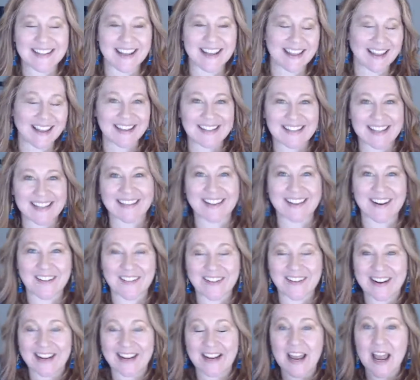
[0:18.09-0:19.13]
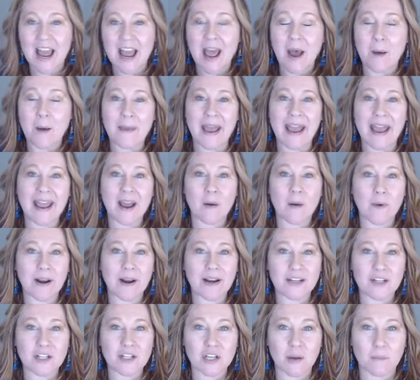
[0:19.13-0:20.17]
I think I said that already. Hey, I
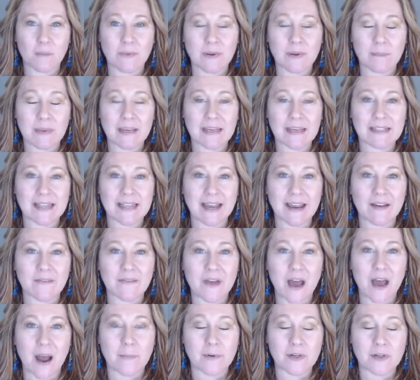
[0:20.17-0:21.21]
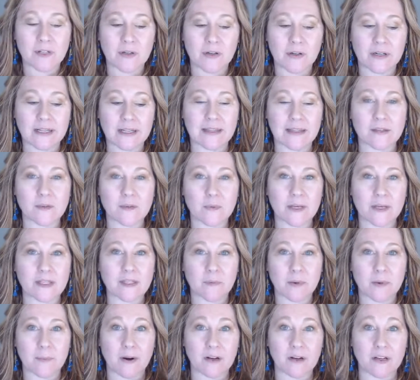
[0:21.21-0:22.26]
wanted to jump in because I have the opportunity this week to
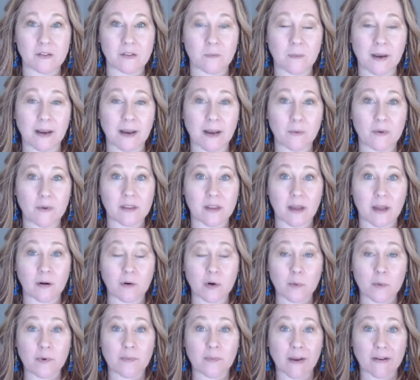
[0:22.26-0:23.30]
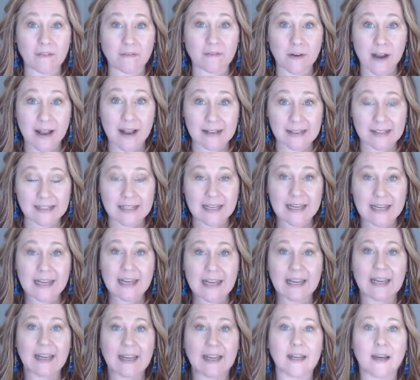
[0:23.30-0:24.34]
be participating with a group of my friends
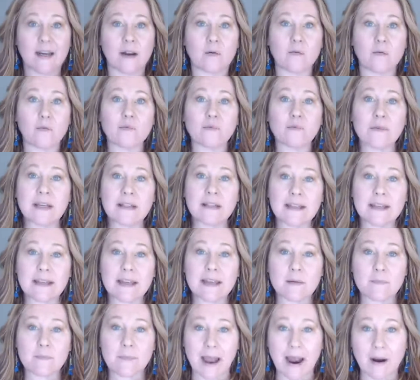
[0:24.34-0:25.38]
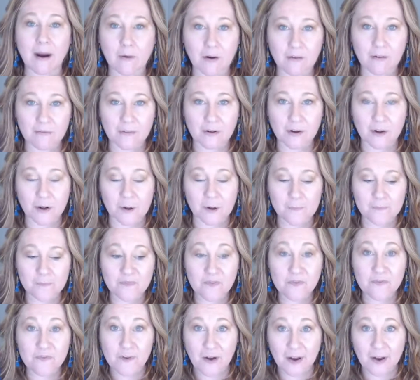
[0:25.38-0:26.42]
in a really powerful,
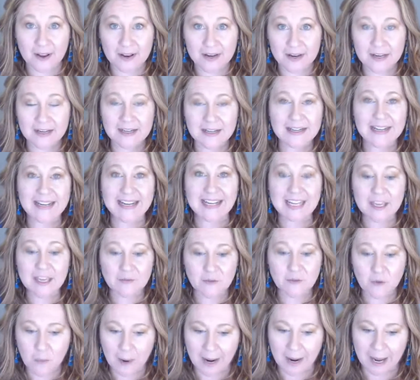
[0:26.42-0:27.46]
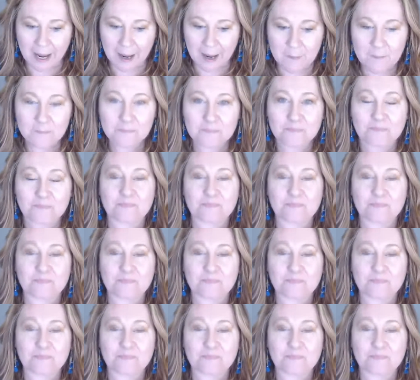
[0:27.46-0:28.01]
fun giveaway.